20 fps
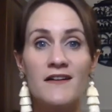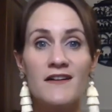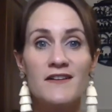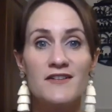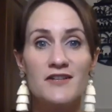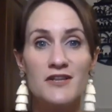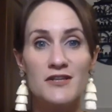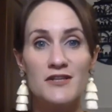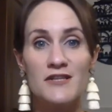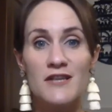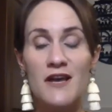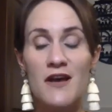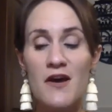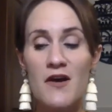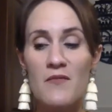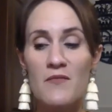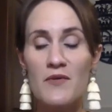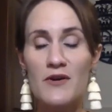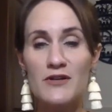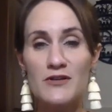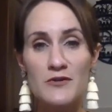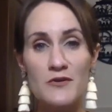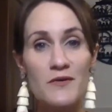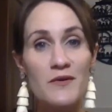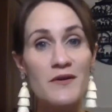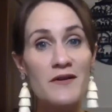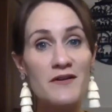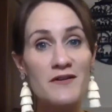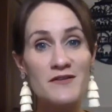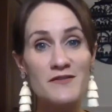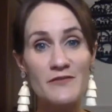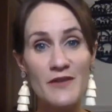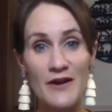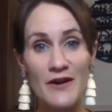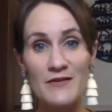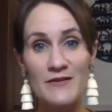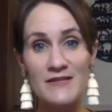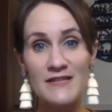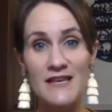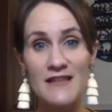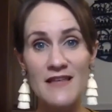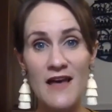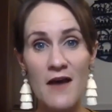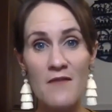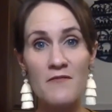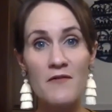Just put your oils where you see them,